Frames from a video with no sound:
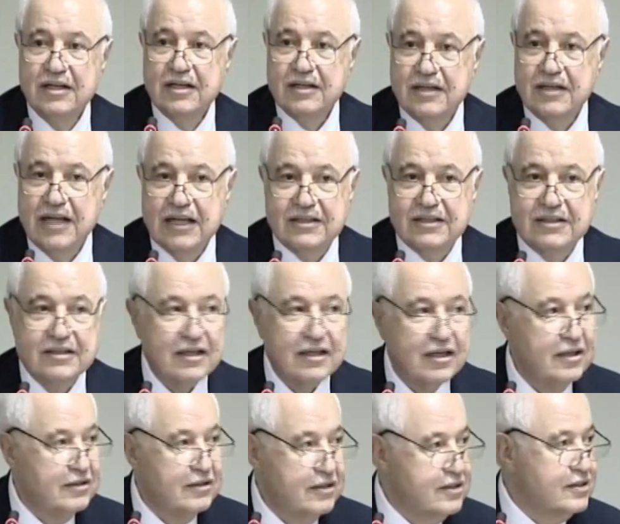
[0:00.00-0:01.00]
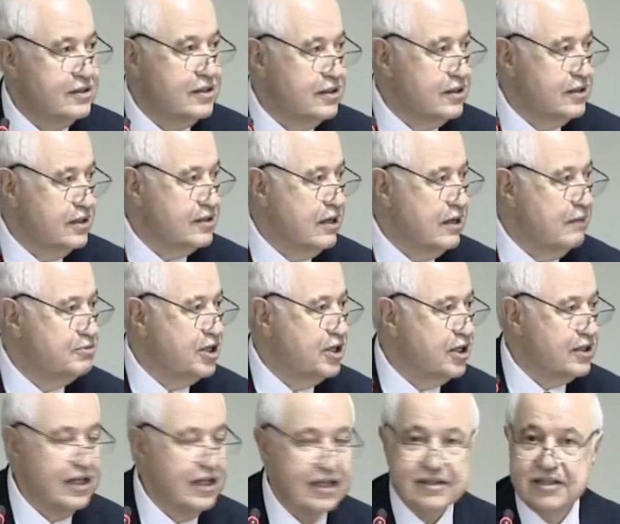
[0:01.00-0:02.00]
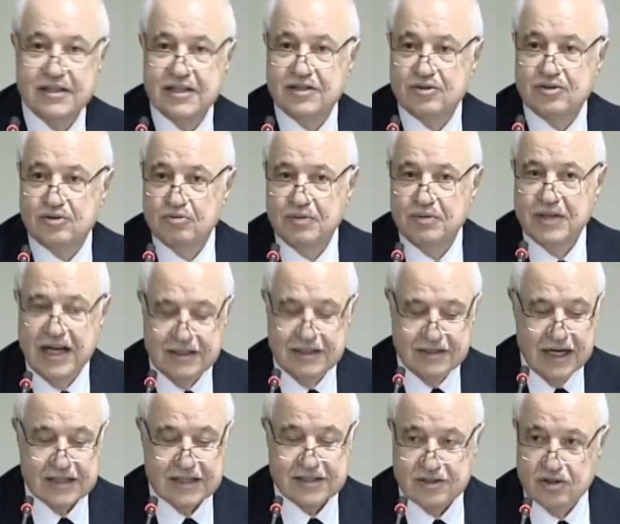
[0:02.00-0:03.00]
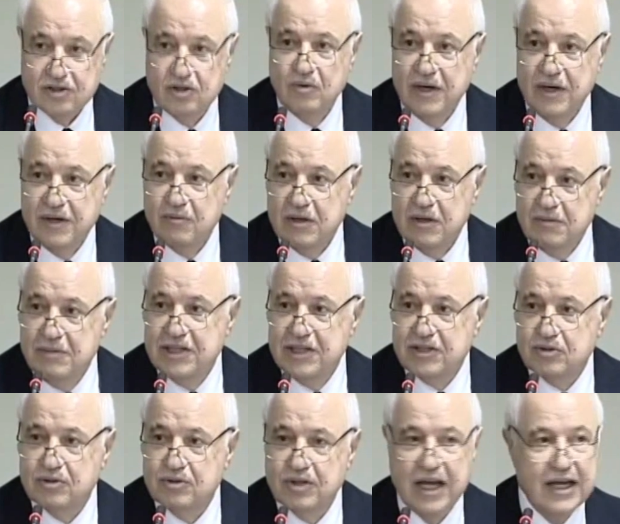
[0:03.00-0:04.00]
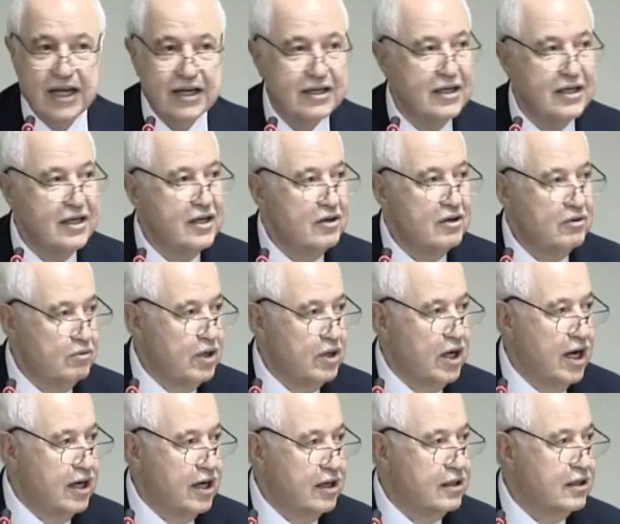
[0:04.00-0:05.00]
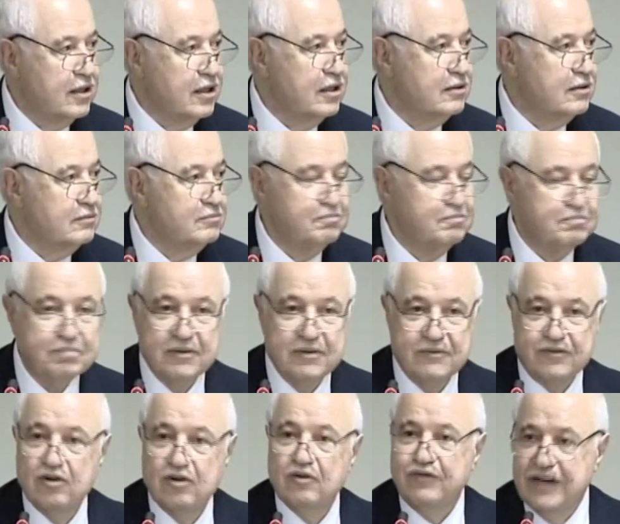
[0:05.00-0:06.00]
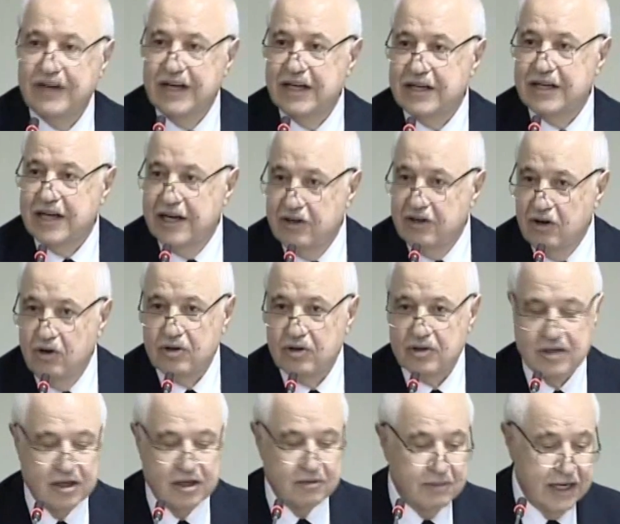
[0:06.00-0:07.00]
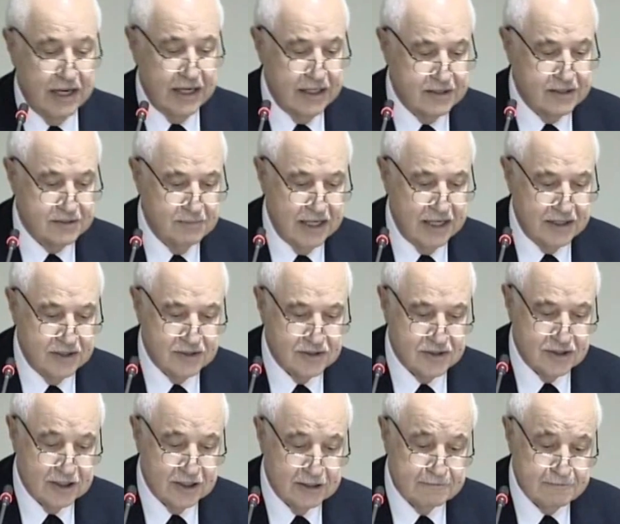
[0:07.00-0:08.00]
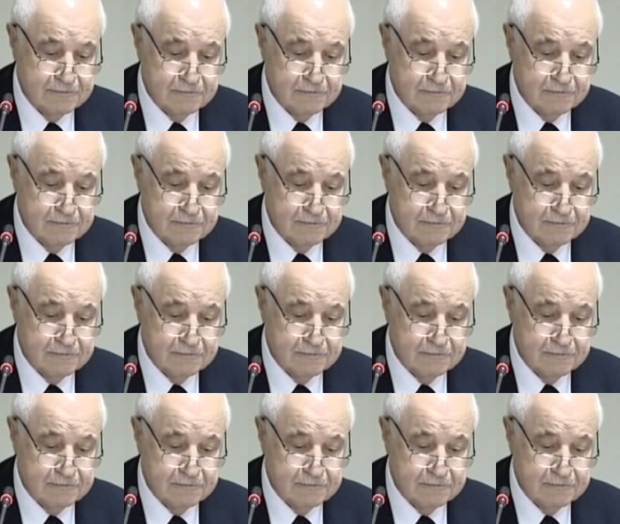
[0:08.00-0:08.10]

that uh, this is a subject that needs to be addressed. So when we meet today, we are uh, fulfilling an order by His Majesty.